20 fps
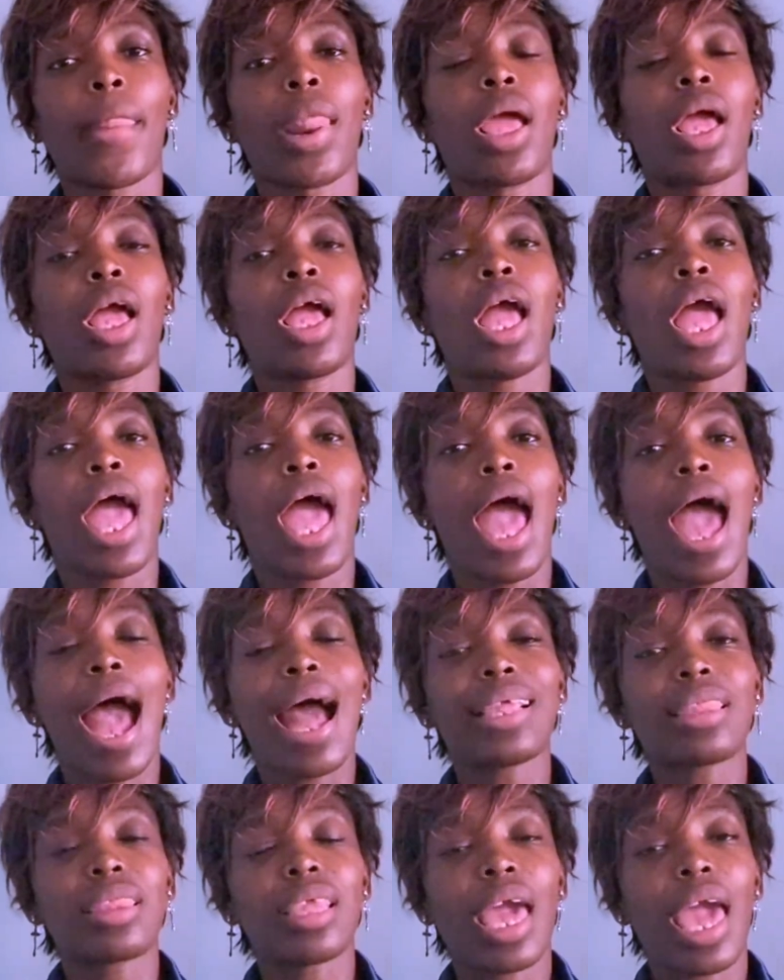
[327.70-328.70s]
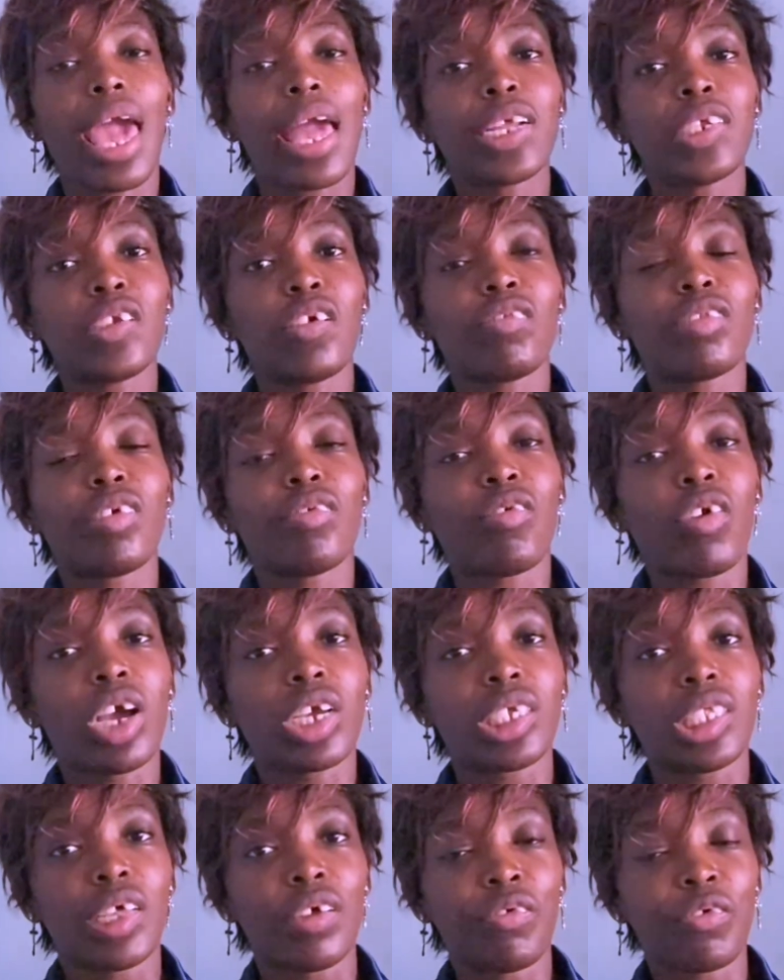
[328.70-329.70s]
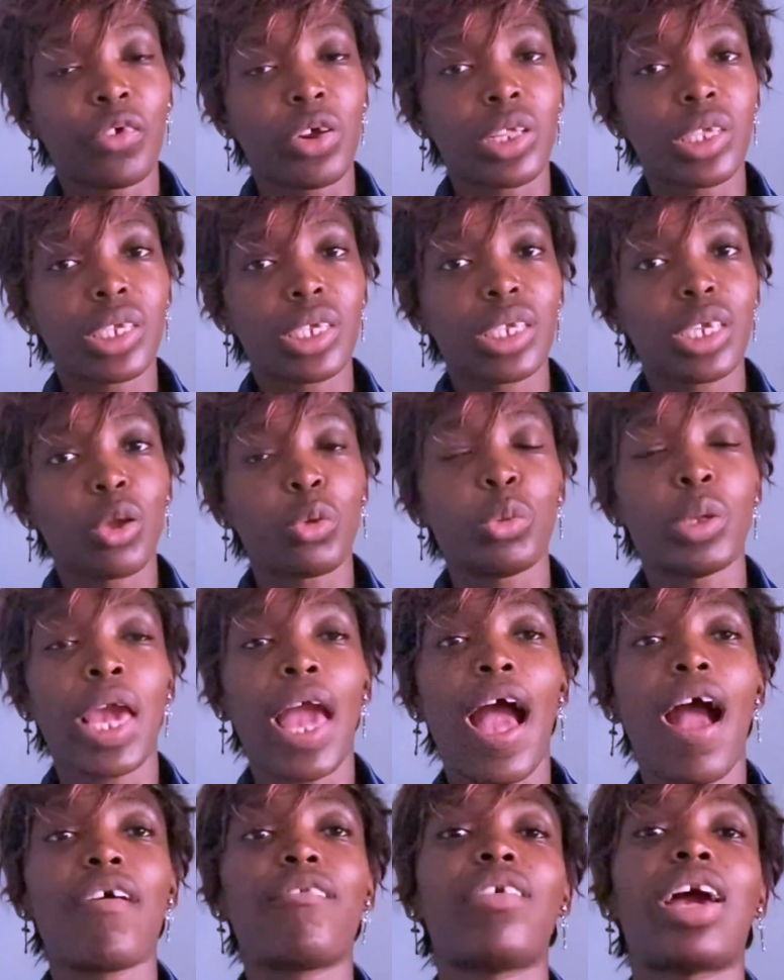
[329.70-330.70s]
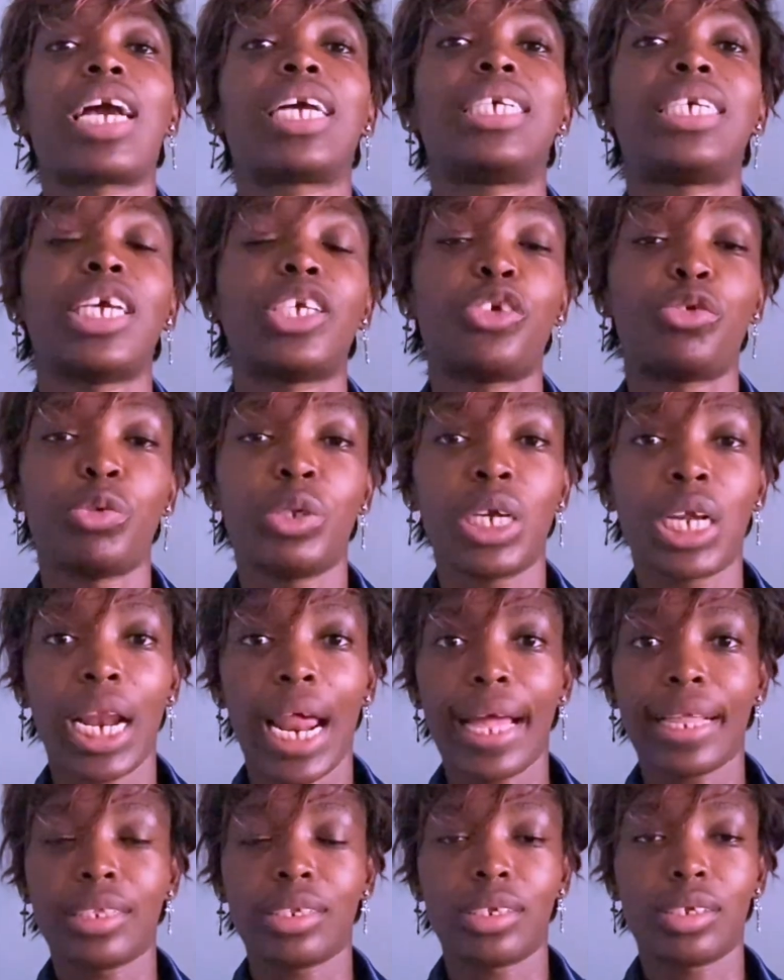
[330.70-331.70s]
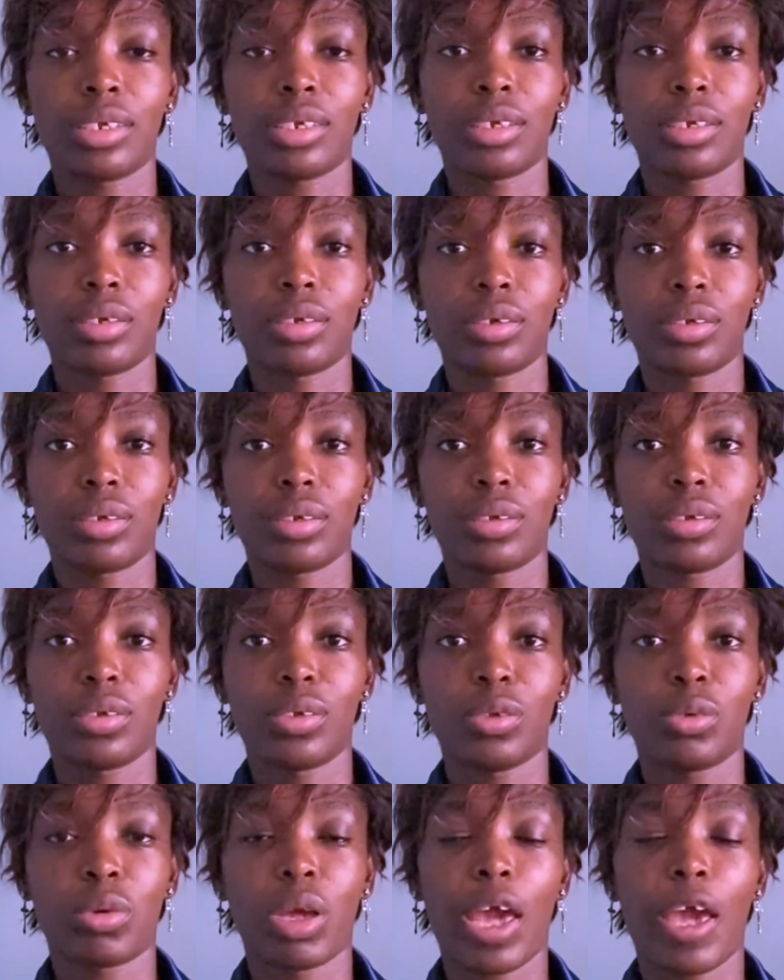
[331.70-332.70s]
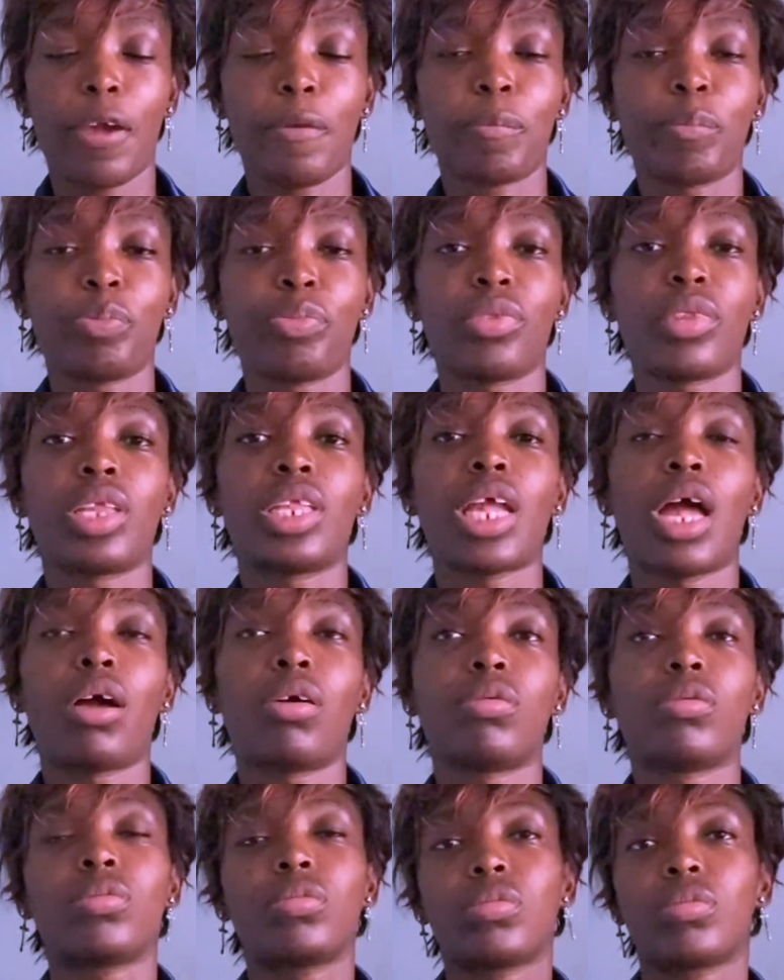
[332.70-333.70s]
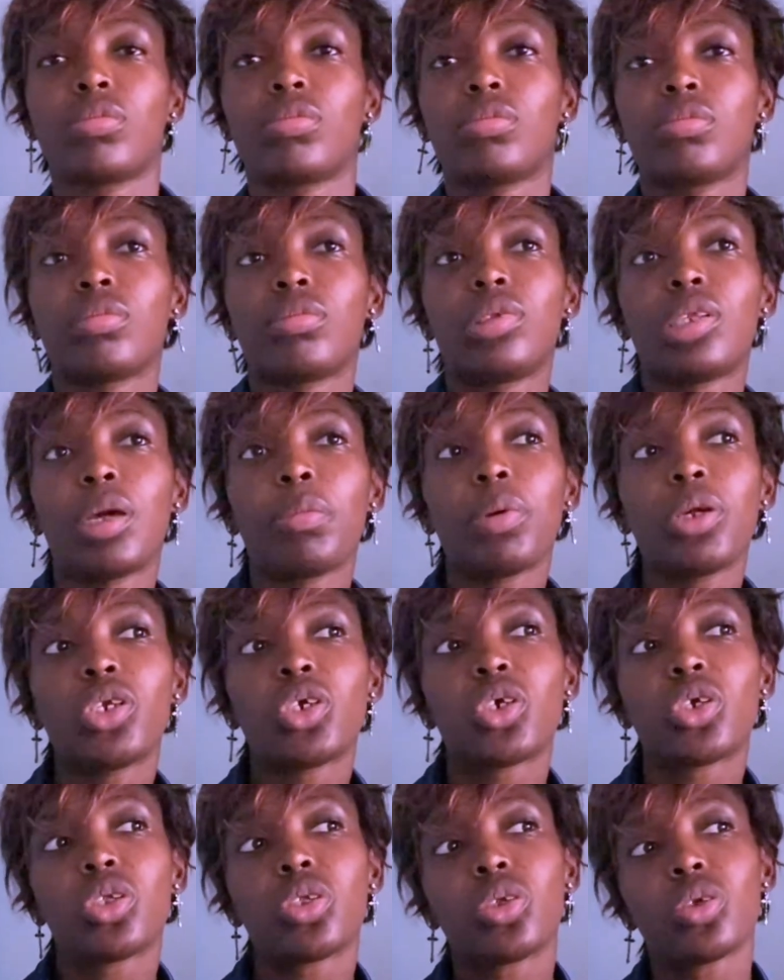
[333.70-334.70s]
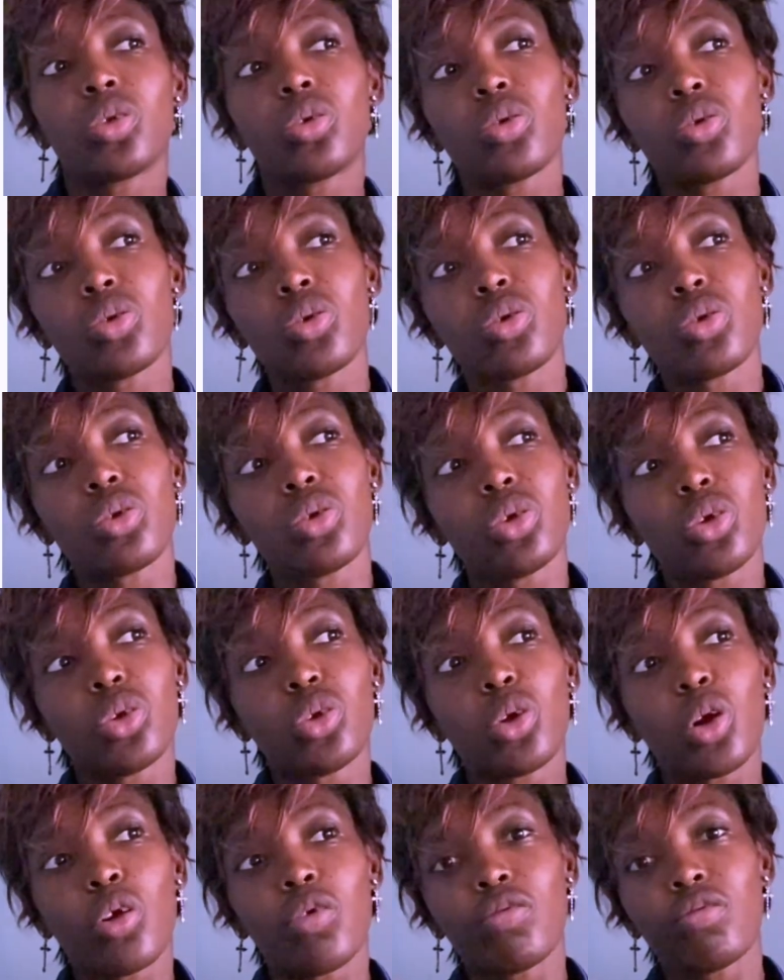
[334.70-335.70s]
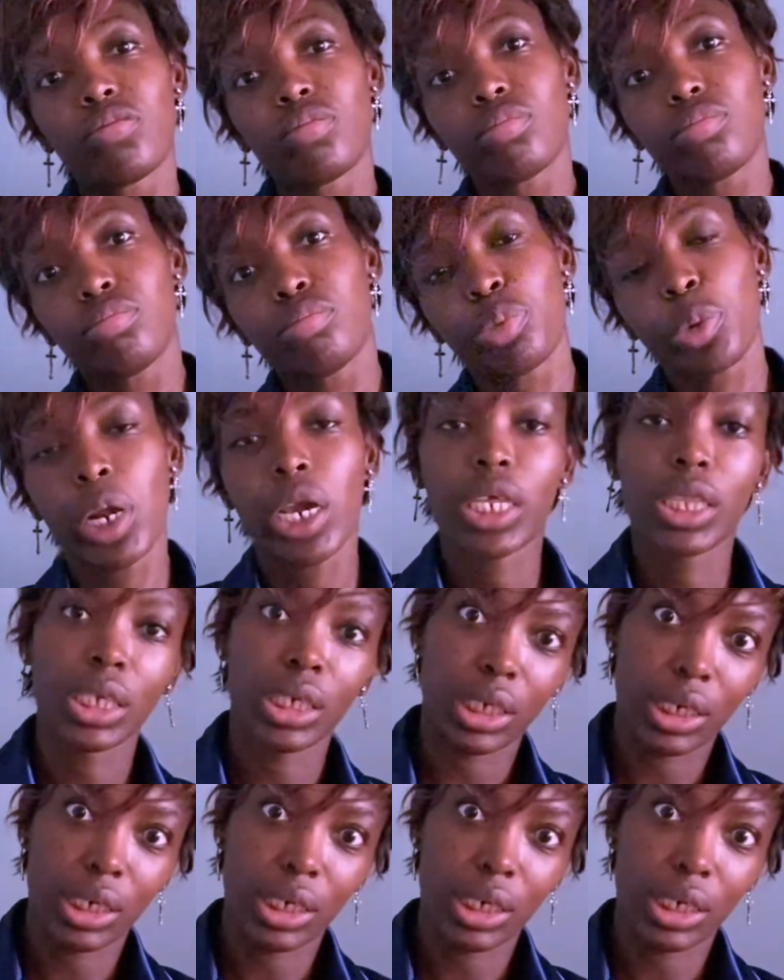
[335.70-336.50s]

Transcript: At the end of the vas deferens, we have accessory glands. Okay? Now, let me just sort of break this down.